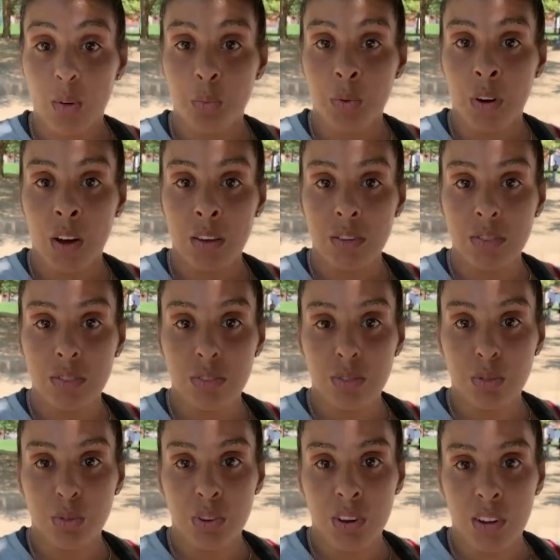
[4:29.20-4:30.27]
Well, I used to
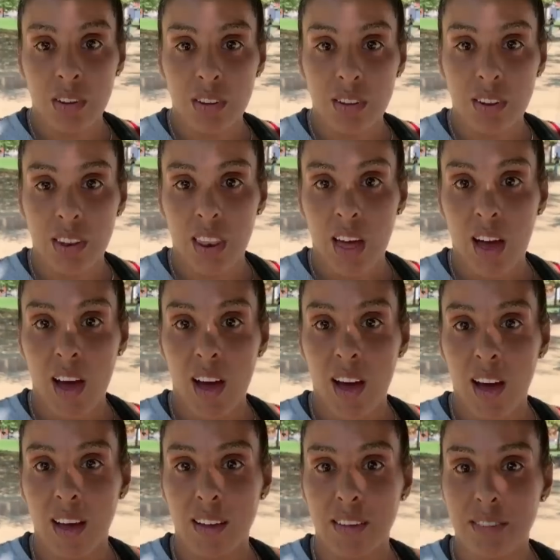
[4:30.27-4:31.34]
do it a
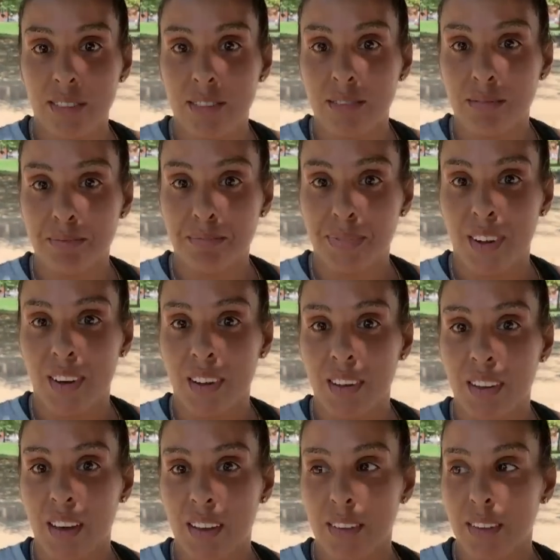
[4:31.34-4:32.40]
lot, but
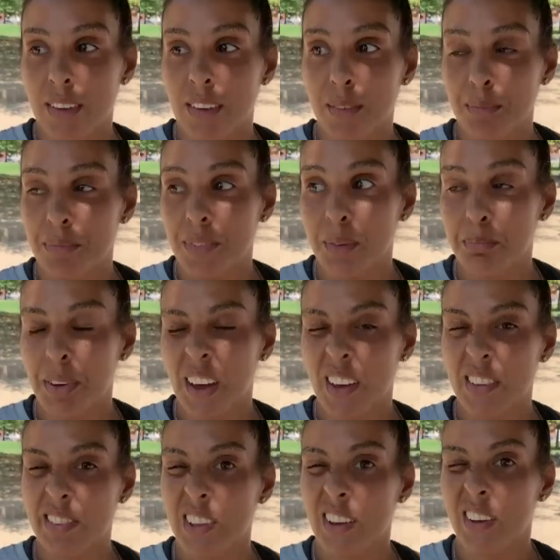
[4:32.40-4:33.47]
the
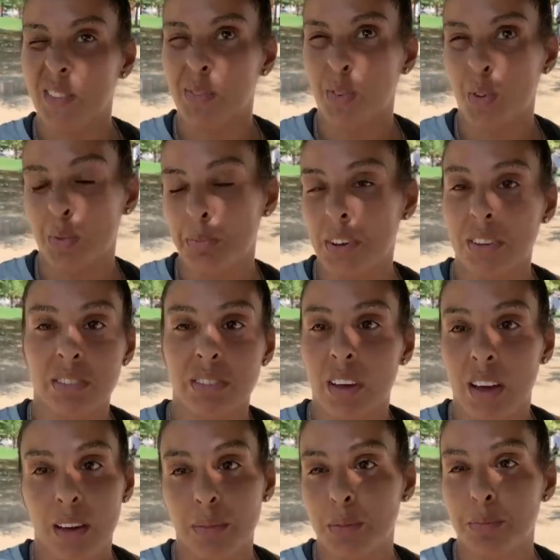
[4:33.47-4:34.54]
past like four months, I
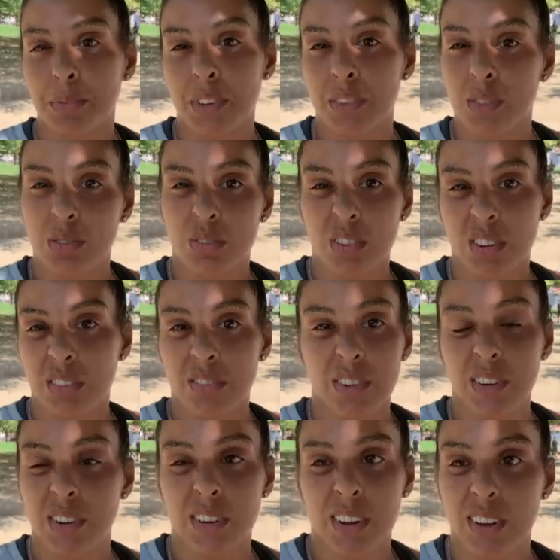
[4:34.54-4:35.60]
haven't been doing it really.